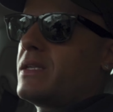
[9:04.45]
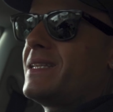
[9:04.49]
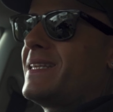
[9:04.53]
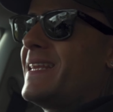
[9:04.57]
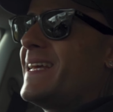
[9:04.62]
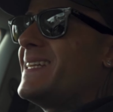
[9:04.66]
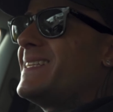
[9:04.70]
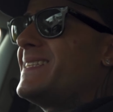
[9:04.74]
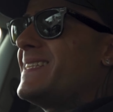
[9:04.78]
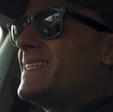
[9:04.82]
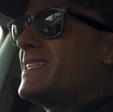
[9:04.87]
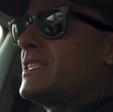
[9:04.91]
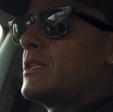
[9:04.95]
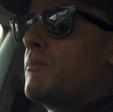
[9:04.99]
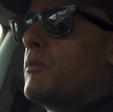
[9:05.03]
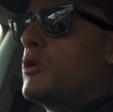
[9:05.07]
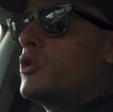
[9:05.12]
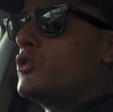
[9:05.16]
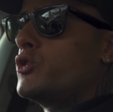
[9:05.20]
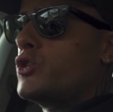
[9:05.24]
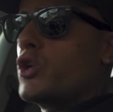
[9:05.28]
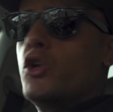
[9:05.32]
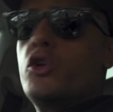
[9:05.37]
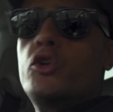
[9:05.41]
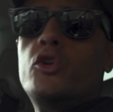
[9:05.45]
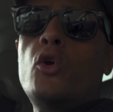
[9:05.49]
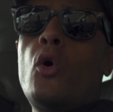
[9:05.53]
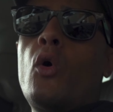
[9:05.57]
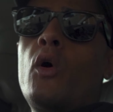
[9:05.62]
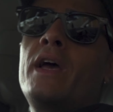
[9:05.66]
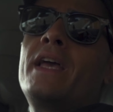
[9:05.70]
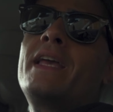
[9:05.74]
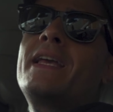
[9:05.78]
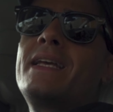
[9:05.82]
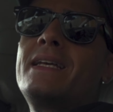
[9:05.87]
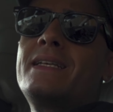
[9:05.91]
This is the most
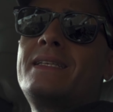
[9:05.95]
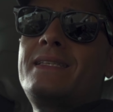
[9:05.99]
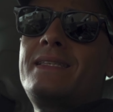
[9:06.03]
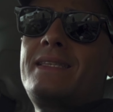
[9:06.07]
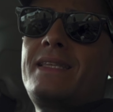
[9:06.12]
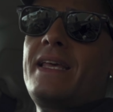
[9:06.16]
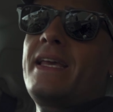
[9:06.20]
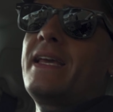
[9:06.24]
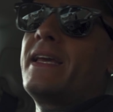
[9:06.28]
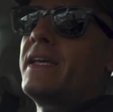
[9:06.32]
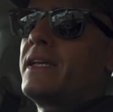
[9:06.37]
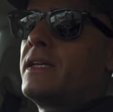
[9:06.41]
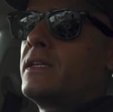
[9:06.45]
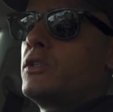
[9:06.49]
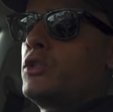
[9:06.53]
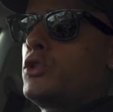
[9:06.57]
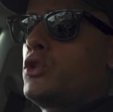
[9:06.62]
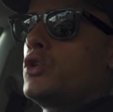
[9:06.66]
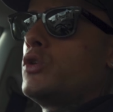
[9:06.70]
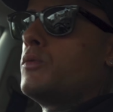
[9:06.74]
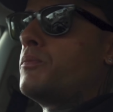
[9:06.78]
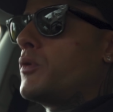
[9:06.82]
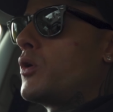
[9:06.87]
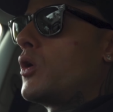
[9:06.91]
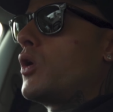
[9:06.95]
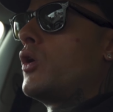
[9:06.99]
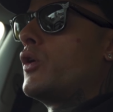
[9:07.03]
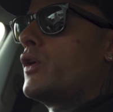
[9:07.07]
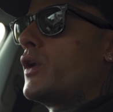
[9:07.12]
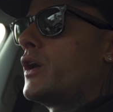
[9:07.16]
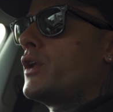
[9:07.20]
annoyingest thing to put on.